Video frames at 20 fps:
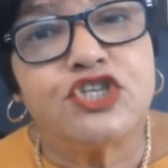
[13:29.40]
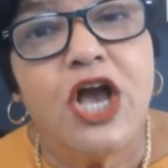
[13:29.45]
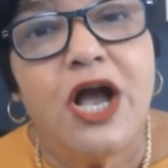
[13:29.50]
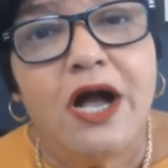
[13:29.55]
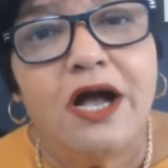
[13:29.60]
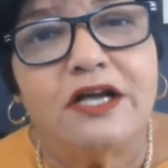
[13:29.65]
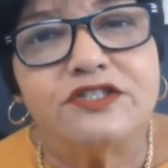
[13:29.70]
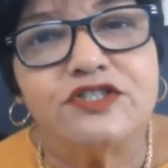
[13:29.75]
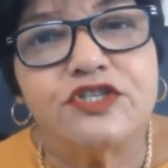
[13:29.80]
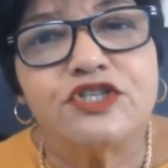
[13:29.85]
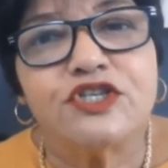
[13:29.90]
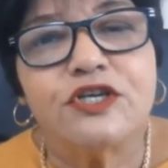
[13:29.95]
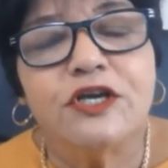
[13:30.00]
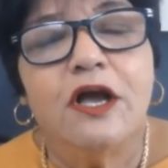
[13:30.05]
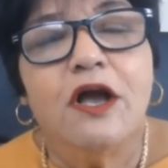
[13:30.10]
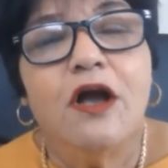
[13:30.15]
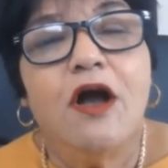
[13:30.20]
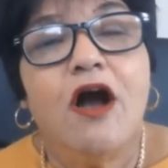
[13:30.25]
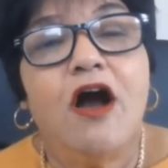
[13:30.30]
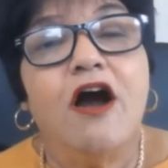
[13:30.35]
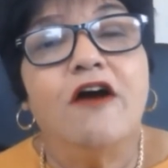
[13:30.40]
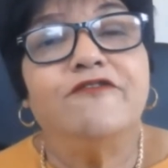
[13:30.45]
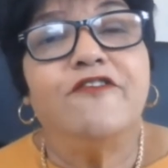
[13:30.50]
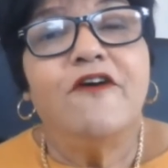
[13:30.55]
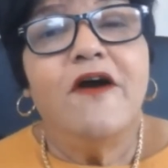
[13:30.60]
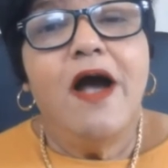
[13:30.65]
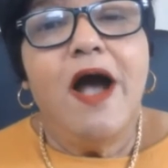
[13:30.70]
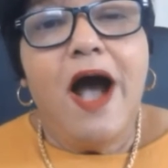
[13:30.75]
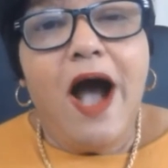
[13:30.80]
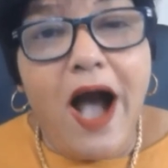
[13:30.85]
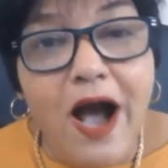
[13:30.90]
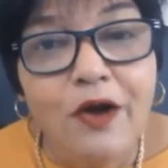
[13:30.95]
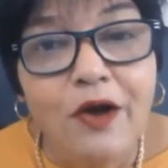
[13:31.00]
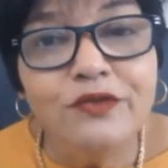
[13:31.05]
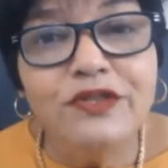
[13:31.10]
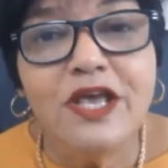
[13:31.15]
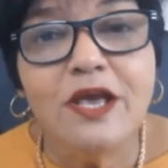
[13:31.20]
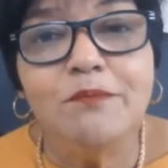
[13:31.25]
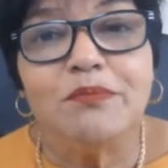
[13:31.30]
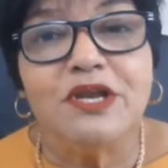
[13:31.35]
charge of
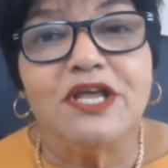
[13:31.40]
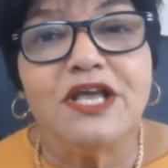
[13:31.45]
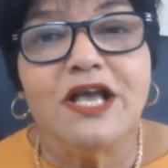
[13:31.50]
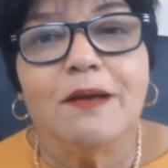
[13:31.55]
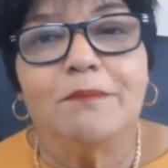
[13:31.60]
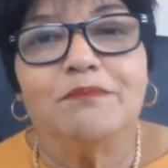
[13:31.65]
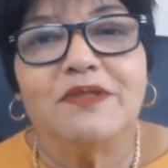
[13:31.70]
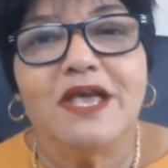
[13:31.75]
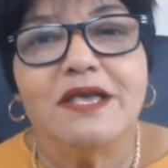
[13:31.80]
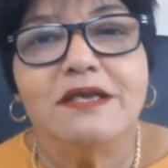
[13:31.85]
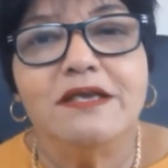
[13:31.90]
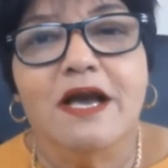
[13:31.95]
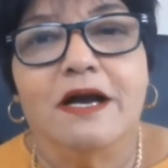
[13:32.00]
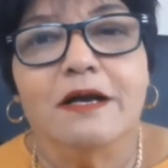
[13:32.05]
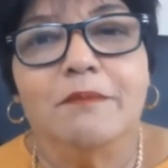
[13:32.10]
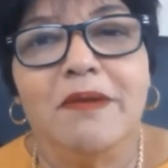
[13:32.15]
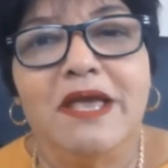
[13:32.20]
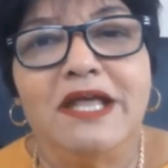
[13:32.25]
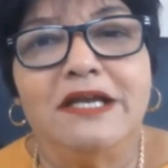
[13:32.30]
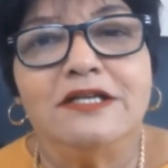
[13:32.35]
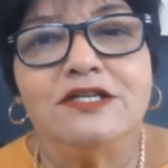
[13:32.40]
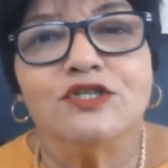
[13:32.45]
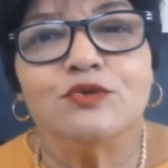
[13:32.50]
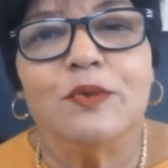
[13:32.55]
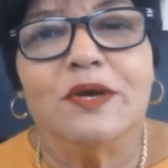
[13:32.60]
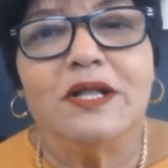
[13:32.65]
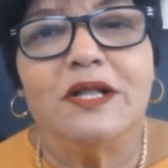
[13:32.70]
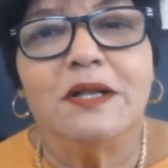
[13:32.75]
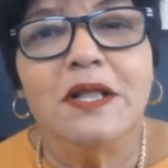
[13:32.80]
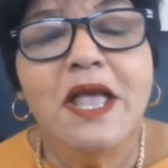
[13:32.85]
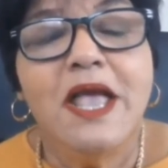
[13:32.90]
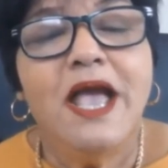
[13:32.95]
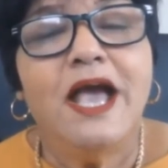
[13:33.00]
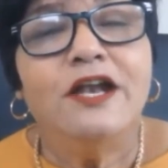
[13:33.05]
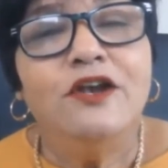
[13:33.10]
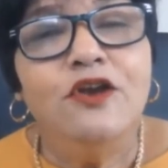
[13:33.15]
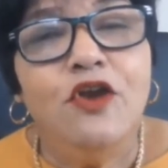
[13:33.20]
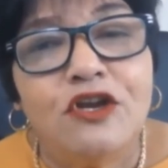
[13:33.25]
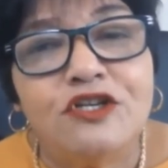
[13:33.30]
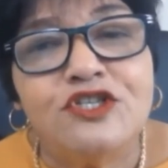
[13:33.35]
how they bring up their young men as well,
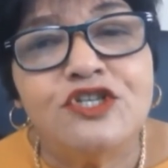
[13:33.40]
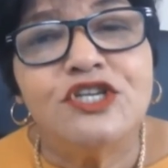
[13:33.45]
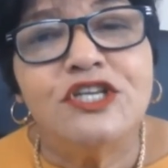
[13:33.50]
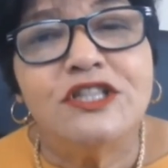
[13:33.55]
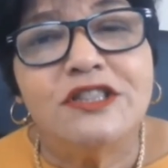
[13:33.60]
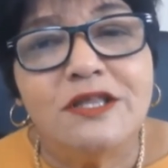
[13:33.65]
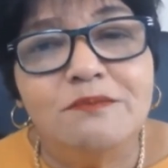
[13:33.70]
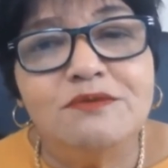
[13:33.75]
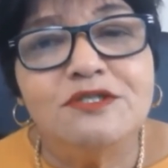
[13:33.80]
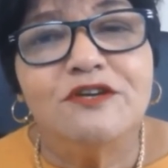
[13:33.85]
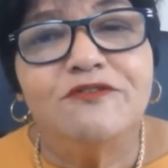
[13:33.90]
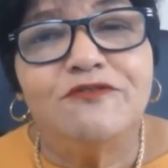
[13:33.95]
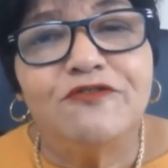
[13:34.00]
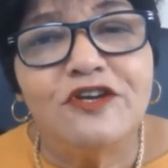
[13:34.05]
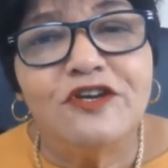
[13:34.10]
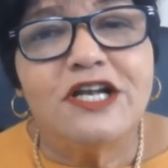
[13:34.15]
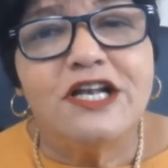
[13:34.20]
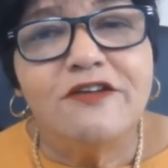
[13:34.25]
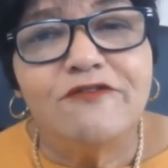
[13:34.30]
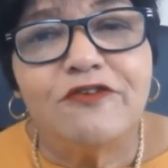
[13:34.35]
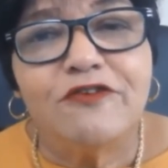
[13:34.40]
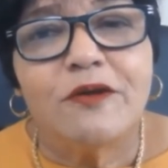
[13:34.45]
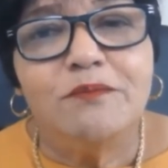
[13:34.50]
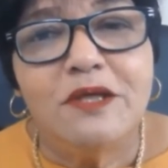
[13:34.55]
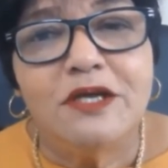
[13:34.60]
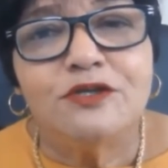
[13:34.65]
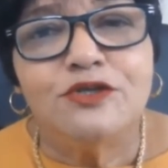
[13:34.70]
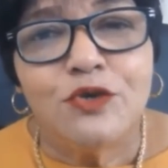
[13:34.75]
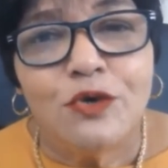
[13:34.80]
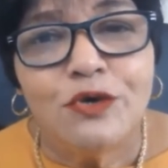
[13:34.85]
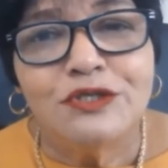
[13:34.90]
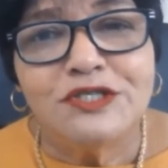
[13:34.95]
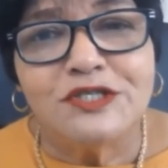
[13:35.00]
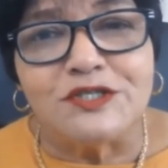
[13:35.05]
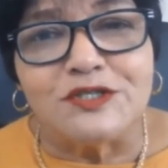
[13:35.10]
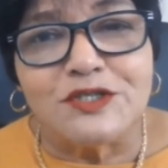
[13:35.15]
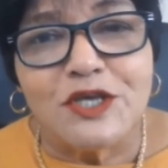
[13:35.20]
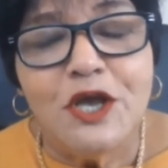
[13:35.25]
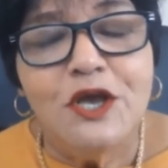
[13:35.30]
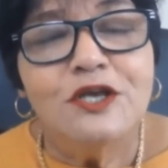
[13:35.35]
and not treat them differently from their
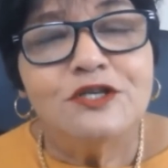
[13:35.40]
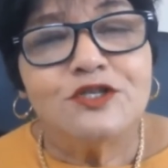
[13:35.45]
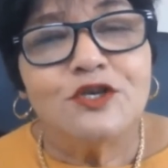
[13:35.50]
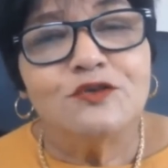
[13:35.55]
daughters.